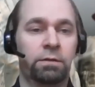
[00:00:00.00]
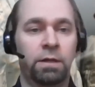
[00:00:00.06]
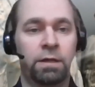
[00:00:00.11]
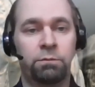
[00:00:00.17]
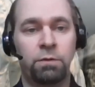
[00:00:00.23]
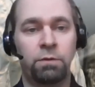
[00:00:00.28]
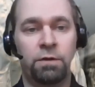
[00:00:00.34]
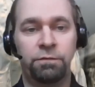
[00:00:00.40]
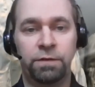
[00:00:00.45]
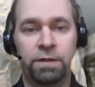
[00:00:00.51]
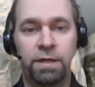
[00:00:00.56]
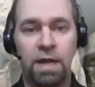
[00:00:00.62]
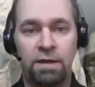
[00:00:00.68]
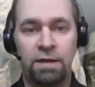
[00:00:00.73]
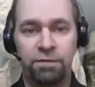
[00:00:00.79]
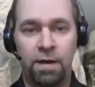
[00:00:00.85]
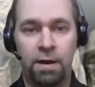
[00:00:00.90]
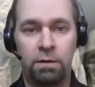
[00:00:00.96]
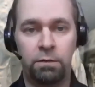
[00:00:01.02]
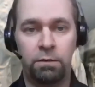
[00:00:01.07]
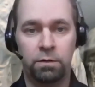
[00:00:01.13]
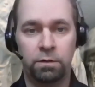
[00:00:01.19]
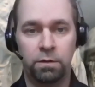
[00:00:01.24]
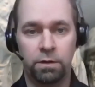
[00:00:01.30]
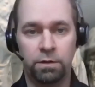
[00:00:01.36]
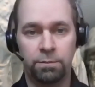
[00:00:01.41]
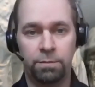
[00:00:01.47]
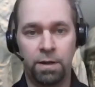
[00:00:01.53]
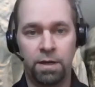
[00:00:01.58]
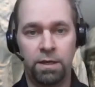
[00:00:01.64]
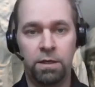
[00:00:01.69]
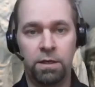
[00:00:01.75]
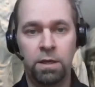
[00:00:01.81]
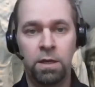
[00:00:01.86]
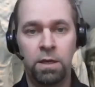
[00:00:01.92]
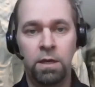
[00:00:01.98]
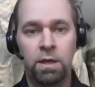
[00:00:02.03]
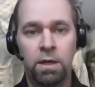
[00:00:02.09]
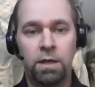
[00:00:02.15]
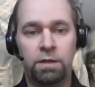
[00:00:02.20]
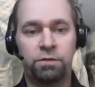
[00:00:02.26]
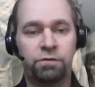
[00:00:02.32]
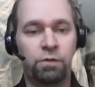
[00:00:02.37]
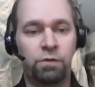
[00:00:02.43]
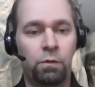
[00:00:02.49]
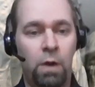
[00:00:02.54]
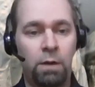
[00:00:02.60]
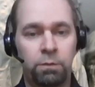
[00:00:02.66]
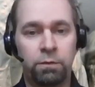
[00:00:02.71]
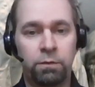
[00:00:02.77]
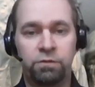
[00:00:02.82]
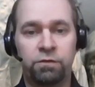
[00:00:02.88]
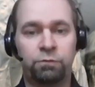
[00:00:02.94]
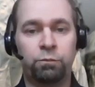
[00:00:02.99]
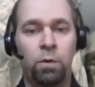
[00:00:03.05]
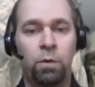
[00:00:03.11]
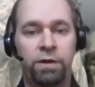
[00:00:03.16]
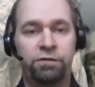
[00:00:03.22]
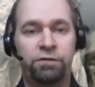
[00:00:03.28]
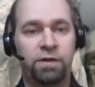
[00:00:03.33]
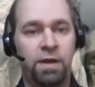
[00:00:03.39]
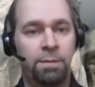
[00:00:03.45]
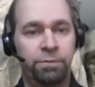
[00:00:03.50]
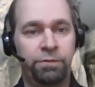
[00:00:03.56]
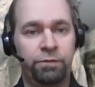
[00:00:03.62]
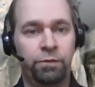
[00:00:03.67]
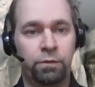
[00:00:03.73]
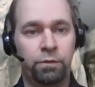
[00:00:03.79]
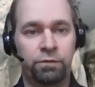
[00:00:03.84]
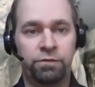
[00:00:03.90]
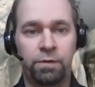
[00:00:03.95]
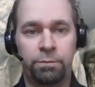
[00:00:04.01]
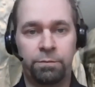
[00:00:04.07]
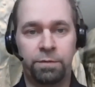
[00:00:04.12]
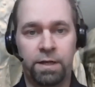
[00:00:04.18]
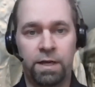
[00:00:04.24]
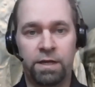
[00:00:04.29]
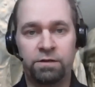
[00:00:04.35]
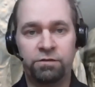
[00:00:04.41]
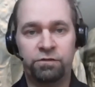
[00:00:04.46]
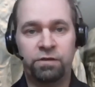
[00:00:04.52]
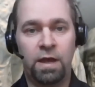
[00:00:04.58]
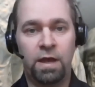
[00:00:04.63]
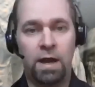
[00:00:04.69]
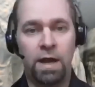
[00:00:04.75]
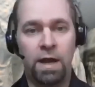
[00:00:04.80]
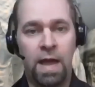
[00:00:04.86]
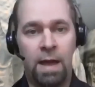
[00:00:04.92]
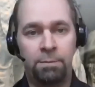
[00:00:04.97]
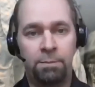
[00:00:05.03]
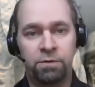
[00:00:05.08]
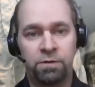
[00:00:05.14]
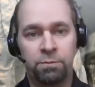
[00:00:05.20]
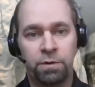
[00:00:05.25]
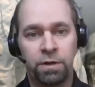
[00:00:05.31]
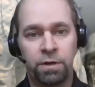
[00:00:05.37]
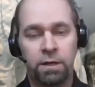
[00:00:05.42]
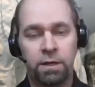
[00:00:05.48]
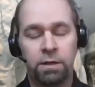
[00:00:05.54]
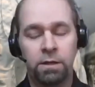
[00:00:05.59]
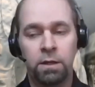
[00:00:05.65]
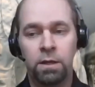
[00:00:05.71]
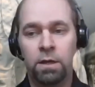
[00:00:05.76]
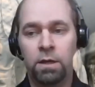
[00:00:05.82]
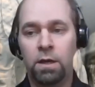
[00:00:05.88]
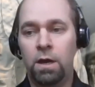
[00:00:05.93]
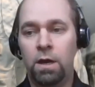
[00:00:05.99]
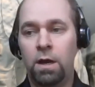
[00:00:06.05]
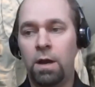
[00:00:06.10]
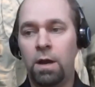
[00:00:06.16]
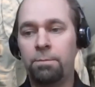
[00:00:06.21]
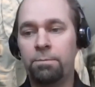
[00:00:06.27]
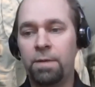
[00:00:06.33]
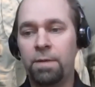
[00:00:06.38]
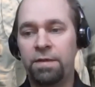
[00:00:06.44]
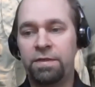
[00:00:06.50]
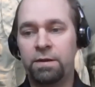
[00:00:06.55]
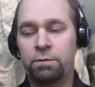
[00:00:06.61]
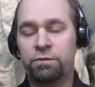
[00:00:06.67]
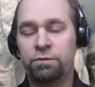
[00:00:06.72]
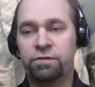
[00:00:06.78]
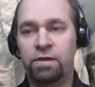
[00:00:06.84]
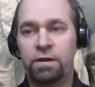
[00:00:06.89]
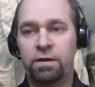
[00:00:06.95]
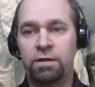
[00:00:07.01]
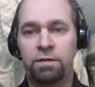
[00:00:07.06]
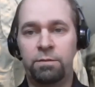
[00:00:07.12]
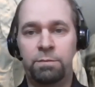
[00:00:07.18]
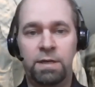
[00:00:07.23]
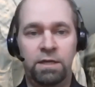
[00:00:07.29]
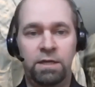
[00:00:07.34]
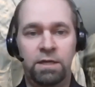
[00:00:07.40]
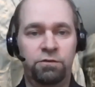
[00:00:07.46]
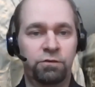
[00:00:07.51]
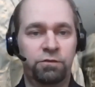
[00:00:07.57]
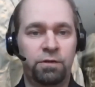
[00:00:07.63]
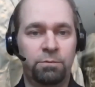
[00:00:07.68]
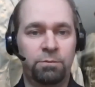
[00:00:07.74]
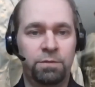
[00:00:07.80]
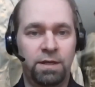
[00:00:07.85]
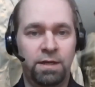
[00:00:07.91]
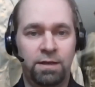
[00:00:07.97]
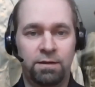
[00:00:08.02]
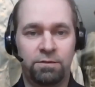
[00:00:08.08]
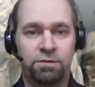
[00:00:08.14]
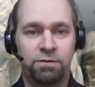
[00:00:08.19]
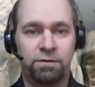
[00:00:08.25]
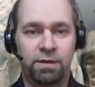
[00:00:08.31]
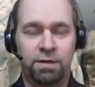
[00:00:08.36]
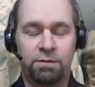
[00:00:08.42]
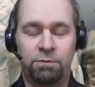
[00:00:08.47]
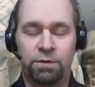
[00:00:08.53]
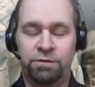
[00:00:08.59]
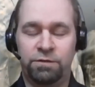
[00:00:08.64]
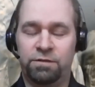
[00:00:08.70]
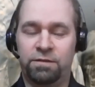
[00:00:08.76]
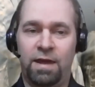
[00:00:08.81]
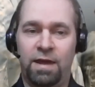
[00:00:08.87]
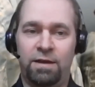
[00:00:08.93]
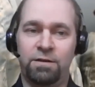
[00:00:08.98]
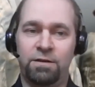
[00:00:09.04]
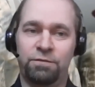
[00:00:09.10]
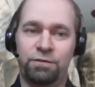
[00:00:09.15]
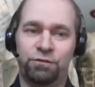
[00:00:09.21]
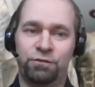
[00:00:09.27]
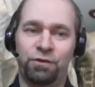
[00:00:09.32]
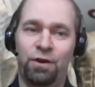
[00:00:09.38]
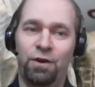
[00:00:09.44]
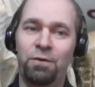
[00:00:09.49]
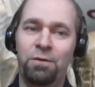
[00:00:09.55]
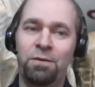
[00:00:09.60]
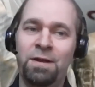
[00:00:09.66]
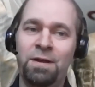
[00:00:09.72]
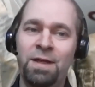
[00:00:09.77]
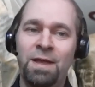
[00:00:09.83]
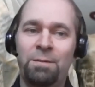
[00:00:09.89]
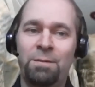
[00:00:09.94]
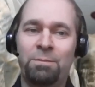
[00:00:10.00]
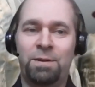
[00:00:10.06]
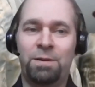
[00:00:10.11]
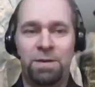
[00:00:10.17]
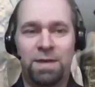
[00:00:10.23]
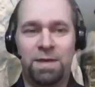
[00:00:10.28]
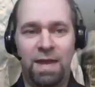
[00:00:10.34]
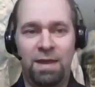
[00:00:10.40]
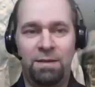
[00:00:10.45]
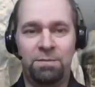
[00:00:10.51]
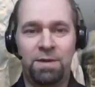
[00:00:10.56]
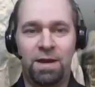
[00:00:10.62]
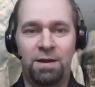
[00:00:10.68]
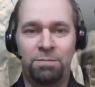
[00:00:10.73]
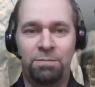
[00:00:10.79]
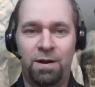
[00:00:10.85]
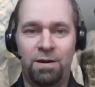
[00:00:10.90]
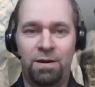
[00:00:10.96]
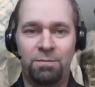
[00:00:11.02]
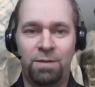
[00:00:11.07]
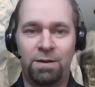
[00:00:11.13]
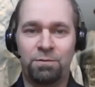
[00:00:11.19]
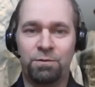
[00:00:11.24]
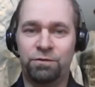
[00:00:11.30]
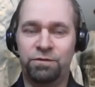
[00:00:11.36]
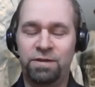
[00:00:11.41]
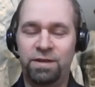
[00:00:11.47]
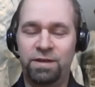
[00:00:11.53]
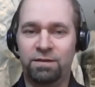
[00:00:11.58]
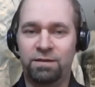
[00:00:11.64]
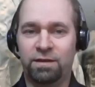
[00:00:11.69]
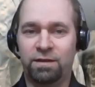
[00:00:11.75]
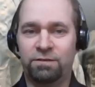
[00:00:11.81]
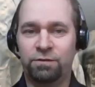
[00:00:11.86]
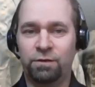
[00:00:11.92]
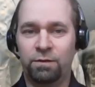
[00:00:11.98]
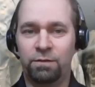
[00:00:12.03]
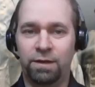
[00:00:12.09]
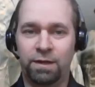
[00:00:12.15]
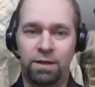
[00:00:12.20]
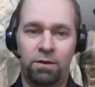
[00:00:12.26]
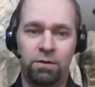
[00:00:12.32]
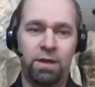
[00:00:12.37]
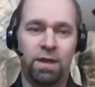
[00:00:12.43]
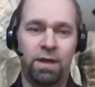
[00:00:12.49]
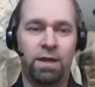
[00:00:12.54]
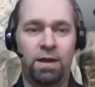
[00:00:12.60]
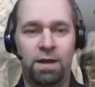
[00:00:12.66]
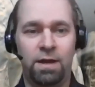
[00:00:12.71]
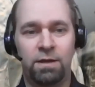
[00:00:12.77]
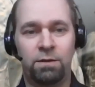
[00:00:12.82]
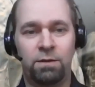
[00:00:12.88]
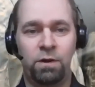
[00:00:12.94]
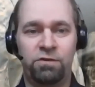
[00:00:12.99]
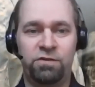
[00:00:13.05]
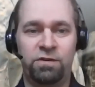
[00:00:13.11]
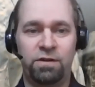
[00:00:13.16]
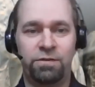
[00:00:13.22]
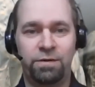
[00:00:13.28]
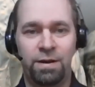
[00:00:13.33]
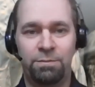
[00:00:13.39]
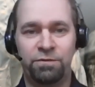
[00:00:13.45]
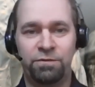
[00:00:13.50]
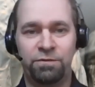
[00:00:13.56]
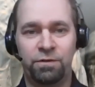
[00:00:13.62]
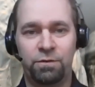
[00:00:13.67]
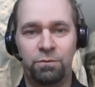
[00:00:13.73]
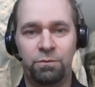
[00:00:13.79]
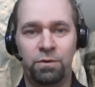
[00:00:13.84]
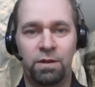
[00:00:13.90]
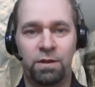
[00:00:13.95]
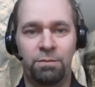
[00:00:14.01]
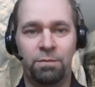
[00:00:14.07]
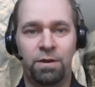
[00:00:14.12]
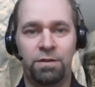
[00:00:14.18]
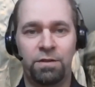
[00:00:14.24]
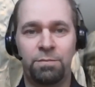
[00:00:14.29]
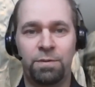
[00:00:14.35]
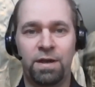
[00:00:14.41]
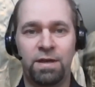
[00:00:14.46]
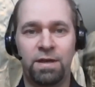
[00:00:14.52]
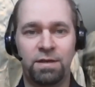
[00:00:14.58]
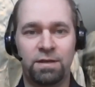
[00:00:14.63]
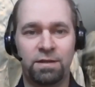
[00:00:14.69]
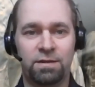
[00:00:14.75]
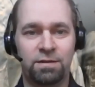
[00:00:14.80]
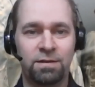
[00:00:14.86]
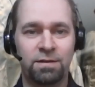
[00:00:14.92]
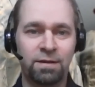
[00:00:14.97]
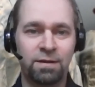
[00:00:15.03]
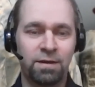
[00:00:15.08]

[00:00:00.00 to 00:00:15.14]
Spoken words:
like roughly half hour on the bike. And so I would just watch an episode of something. I happened to bring, I think it was Son of the Beach or something, and it wasn't that good of a show, but it became kind of part of my routine. Like, so I'm like, okay, I'm gonna watch another episode while I'm on the bike. And